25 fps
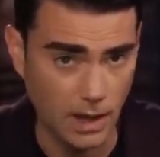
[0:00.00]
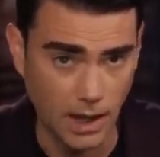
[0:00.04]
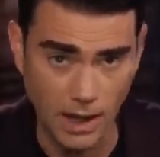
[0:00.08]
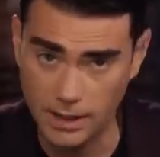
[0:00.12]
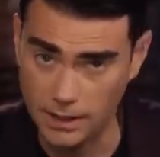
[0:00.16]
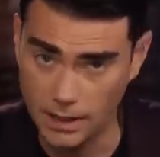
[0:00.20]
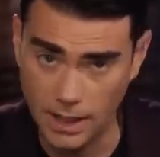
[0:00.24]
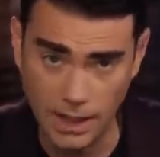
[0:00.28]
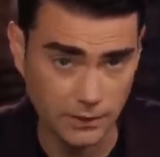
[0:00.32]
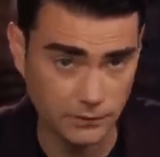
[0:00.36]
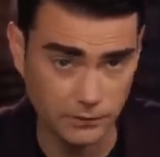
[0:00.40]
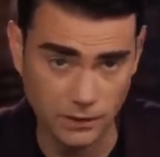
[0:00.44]

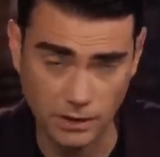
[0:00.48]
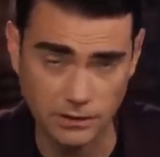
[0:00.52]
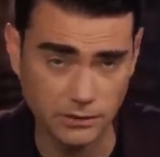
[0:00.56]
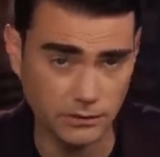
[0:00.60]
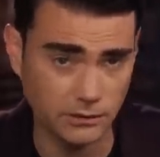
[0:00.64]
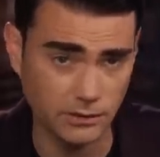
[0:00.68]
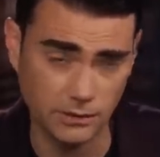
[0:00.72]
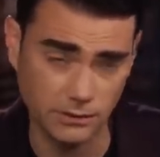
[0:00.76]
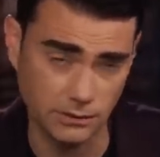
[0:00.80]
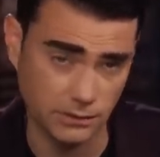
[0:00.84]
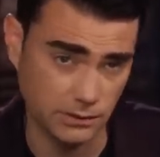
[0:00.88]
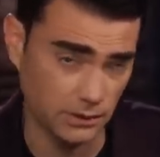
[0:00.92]
I got
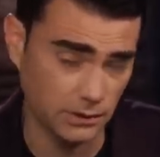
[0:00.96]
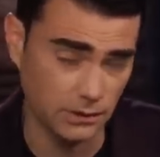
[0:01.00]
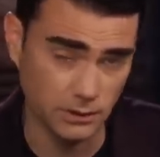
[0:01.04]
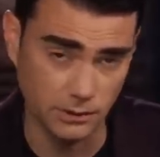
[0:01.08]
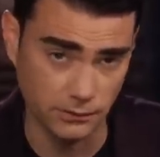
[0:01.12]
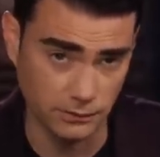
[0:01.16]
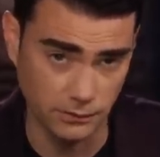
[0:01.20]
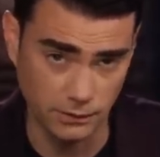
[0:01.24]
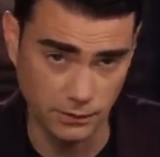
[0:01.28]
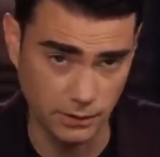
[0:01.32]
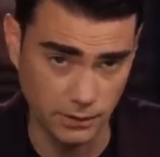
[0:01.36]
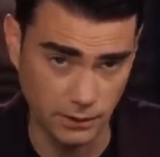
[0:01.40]
Genucel
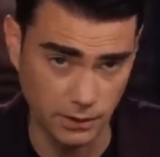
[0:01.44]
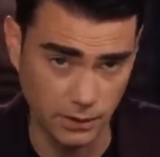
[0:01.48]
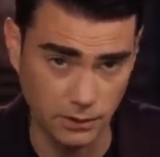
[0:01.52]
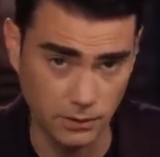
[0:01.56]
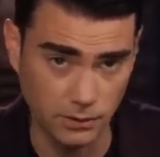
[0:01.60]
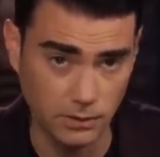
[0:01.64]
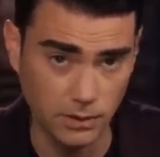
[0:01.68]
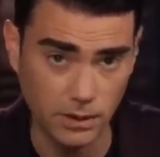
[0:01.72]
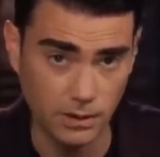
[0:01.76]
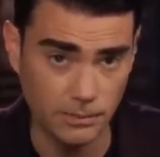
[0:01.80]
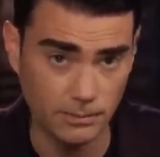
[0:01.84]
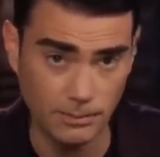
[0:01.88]
years
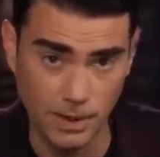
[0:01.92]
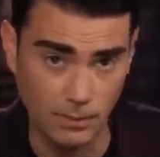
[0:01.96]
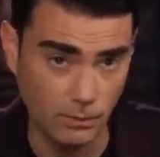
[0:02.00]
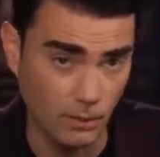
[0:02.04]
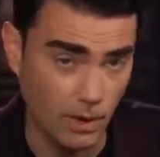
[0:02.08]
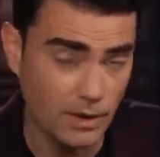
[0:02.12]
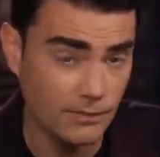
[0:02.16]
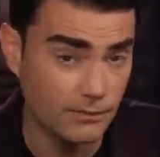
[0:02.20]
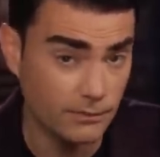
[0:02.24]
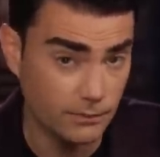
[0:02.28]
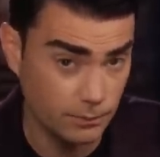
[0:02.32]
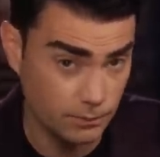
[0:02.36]
ago. My
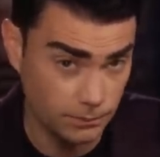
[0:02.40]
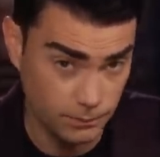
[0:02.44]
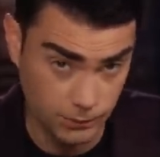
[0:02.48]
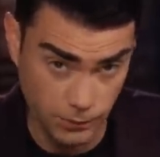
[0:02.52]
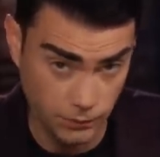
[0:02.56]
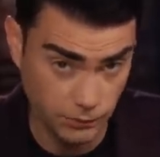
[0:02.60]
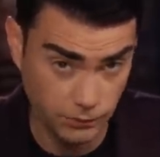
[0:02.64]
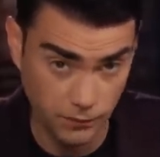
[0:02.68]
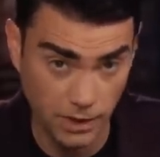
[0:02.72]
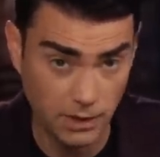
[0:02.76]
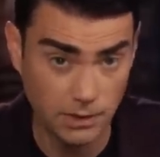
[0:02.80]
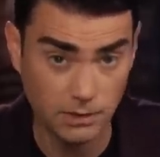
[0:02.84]
wife
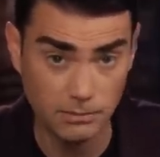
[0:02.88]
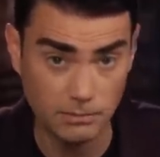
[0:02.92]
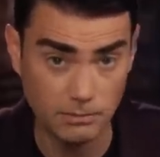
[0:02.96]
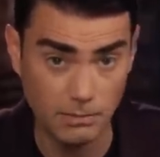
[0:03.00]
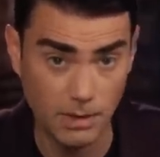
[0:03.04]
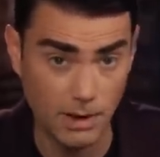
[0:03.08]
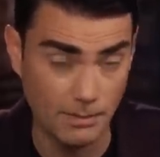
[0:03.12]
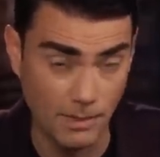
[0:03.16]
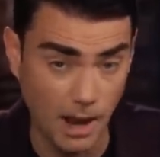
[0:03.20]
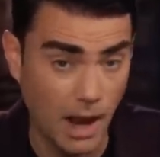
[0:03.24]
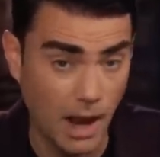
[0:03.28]
used it. My